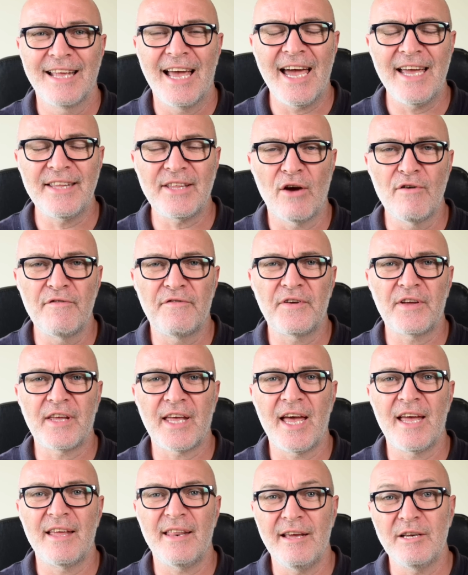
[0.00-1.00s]
And don't
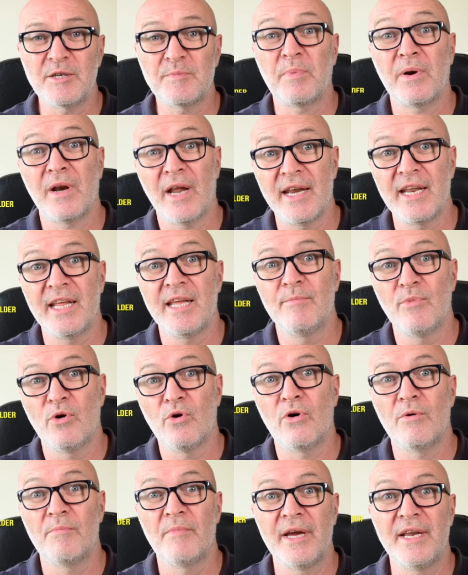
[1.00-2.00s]
forget, there's plenty
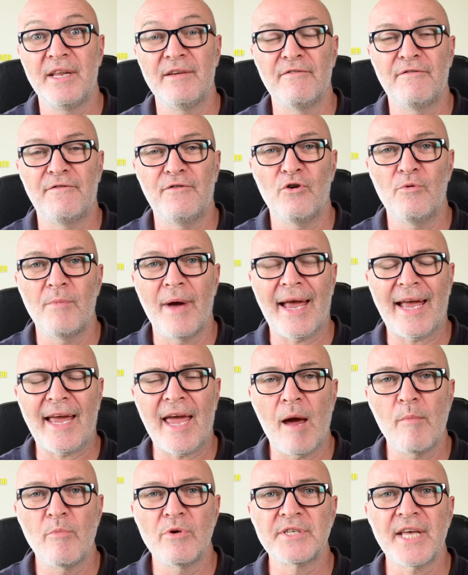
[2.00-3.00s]
more medium format
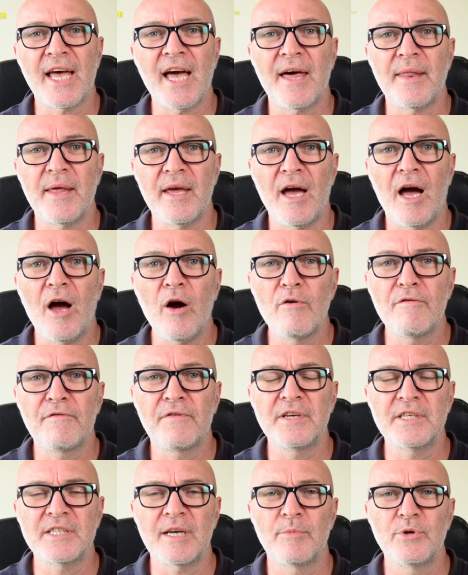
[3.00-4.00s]
cameras out there.
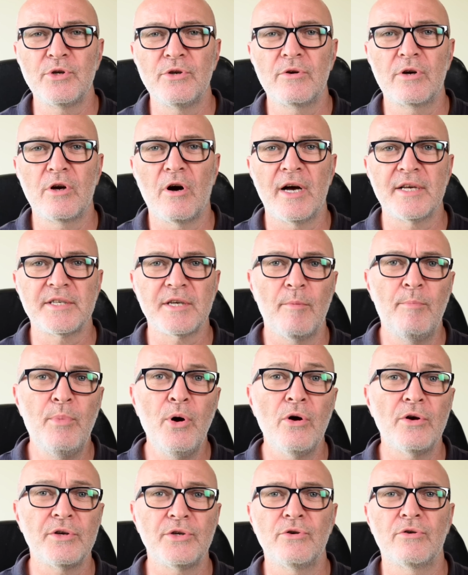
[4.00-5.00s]
Hopefully some of you guys have
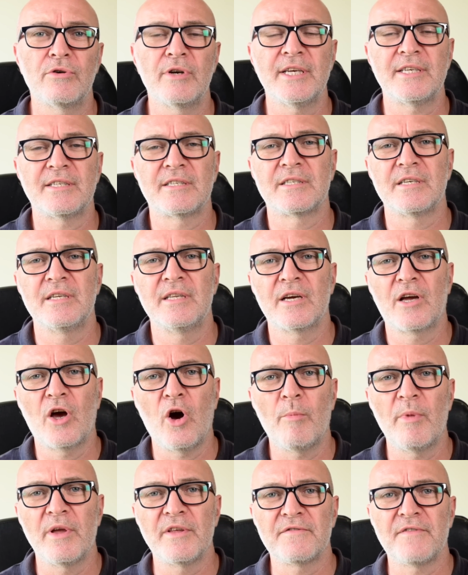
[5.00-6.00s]
put your lists in the
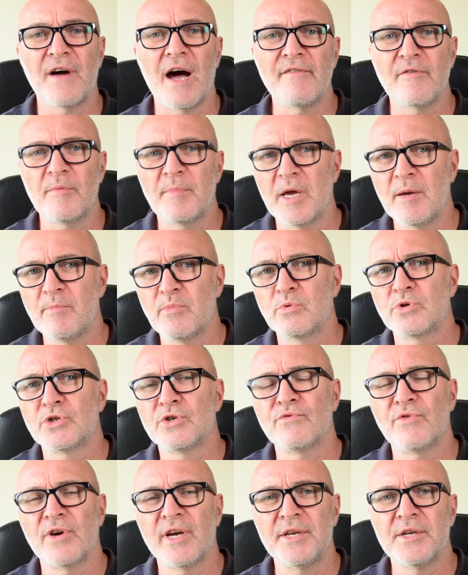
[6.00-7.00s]
comments for other people
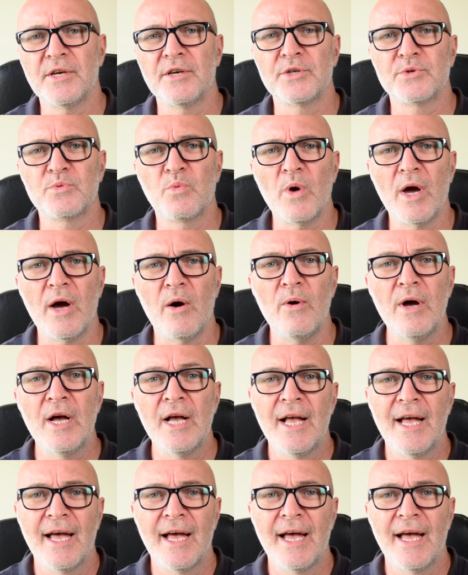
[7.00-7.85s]
to read as well.